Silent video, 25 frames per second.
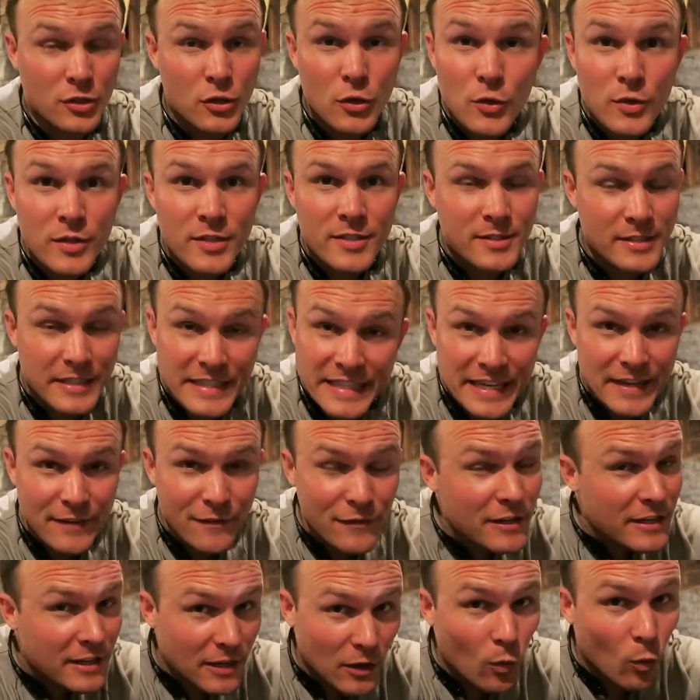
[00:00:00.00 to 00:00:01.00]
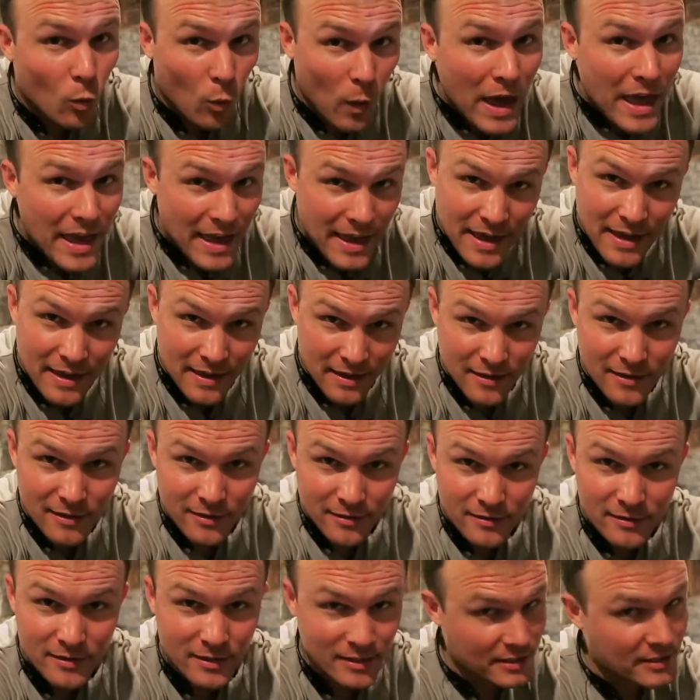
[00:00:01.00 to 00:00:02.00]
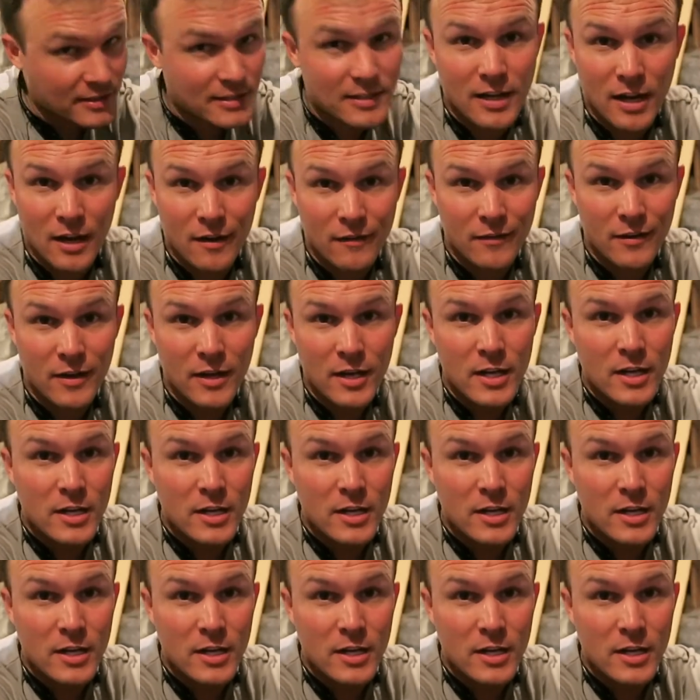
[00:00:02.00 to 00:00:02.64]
Dude is giving away this stuff.